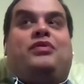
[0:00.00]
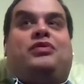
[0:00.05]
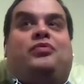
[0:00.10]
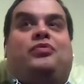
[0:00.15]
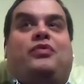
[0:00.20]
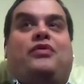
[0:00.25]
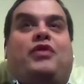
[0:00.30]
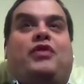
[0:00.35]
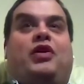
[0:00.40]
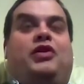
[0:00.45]

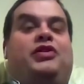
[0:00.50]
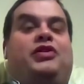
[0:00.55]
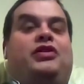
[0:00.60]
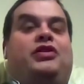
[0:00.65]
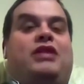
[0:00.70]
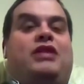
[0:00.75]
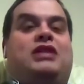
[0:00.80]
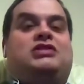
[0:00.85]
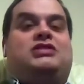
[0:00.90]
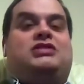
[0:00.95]
with a
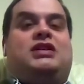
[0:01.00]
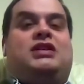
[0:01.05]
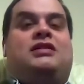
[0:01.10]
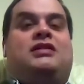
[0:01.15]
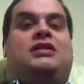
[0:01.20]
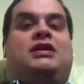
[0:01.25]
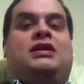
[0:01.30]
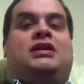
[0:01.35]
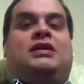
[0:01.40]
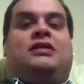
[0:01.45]
Honda
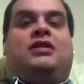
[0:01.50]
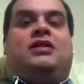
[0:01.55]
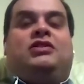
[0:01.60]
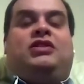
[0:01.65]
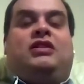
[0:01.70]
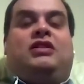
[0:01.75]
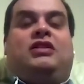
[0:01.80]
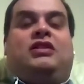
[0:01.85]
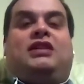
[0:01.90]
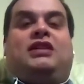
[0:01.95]
engine,
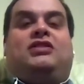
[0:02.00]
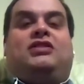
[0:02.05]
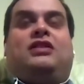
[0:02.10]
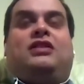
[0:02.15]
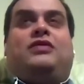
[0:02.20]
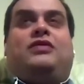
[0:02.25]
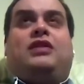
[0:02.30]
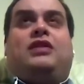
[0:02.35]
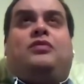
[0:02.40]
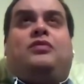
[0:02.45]
2 liter,
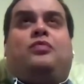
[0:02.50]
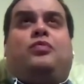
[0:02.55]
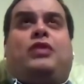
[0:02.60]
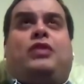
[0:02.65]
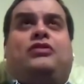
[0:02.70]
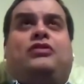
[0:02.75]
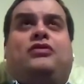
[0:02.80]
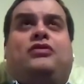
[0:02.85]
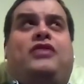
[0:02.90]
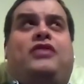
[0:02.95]
the
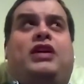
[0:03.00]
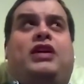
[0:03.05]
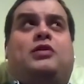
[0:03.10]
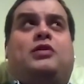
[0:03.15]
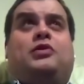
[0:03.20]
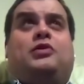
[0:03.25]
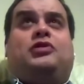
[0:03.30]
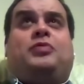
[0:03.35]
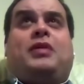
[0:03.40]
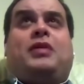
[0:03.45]
130
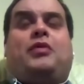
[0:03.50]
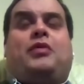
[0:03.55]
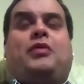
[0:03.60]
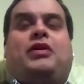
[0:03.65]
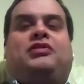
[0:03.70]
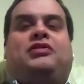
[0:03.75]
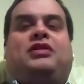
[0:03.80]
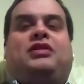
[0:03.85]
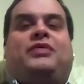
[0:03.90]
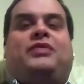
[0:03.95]
horsepower one
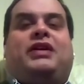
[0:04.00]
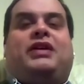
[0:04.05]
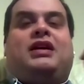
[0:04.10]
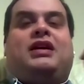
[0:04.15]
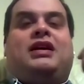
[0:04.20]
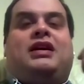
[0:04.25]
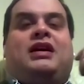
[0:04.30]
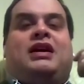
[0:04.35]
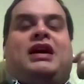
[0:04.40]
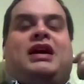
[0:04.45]
or something,
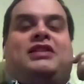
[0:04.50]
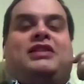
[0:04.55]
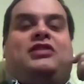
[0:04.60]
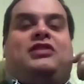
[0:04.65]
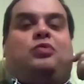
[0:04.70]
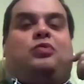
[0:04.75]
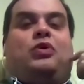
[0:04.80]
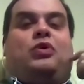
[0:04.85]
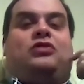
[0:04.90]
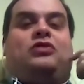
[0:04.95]
and just
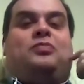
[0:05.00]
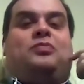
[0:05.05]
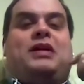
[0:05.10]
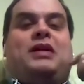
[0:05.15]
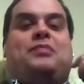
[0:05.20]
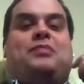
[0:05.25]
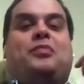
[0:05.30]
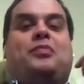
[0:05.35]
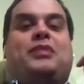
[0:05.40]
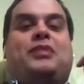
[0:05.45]
watch
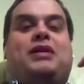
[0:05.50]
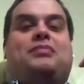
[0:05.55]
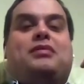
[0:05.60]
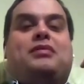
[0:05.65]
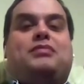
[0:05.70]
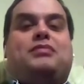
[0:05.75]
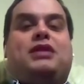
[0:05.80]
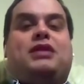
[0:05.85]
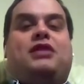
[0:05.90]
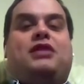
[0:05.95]
people be
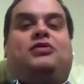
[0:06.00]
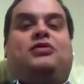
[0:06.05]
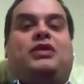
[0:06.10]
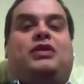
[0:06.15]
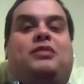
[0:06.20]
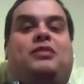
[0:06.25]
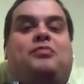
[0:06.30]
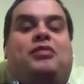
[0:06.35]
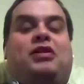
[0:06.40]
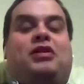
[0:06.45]
bemused when
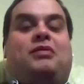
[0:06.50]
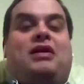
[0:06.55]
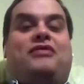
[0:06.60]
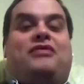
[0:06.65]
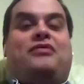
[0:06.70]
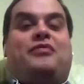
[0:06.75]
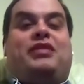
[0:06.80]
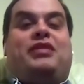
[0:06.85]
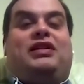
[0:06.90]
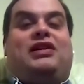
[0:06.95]
you pull away
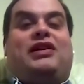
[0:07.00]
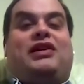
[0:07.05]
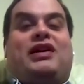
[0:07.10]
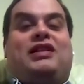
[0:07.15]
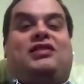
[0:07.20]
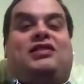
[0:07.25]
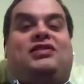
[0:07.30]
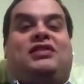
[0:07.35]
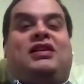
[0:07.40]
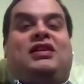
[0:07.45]
from the
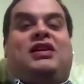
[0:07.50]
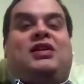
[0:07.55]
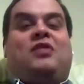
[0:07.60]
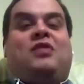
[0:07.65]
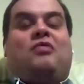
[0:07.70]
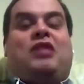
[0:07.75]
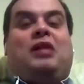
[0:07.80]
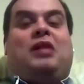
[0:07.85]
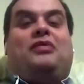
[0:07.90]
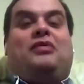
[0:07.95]
lights
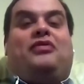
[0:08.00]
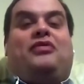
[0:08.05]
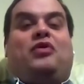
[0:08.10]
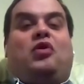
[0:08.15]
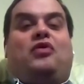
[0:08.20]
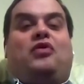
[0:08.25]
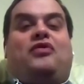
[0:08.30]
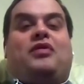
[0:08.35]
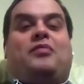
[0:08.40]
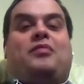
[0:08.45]
well
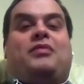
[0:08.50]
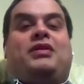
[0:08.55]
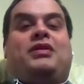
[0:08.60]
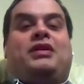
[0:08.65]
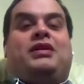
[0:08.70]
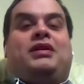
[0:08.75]
before them.